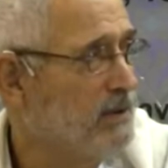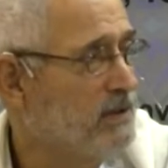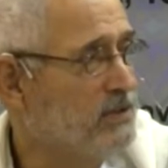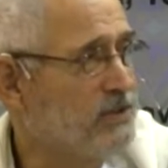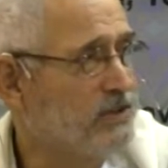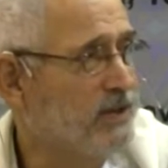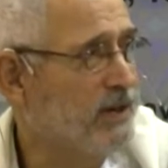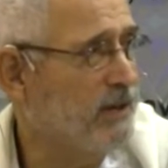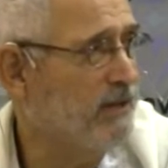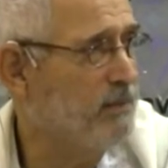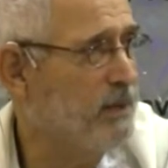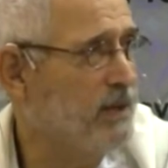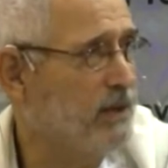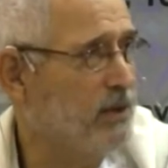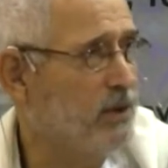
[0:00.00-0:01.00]
The city
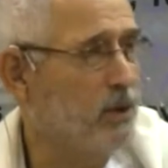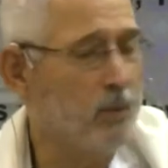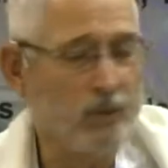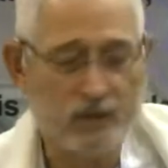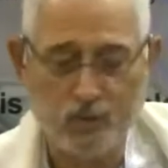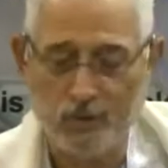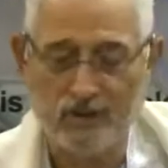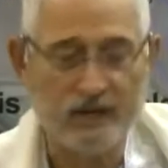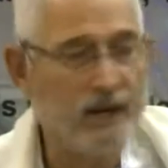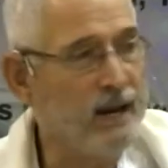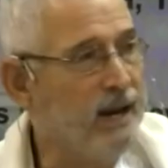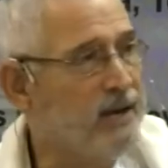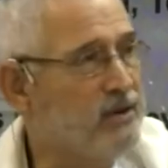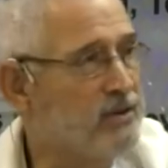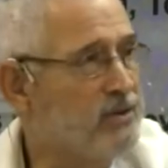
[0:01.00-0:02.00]
of Megiddo, which was an
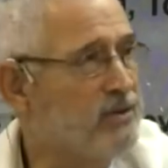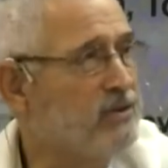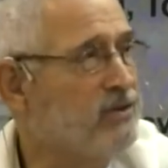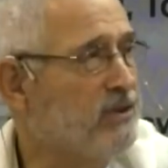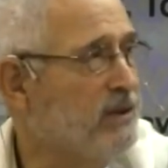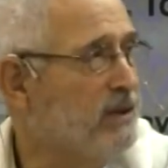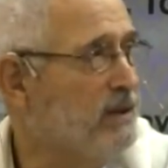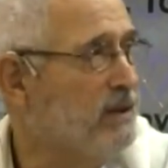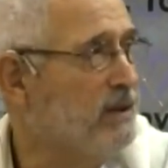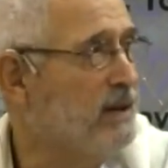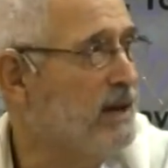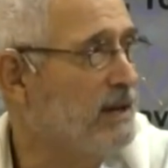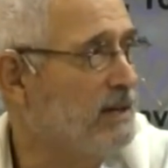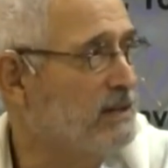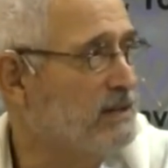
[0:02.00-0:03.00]
ancient city
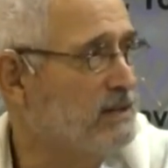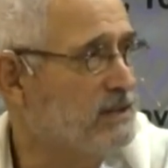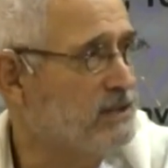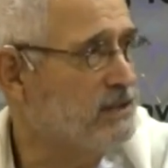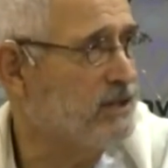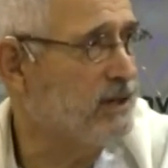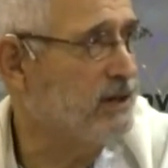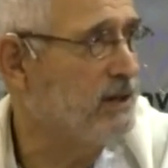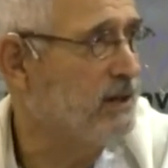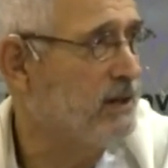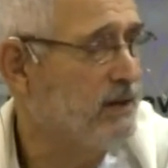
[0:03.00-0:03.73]
that existed.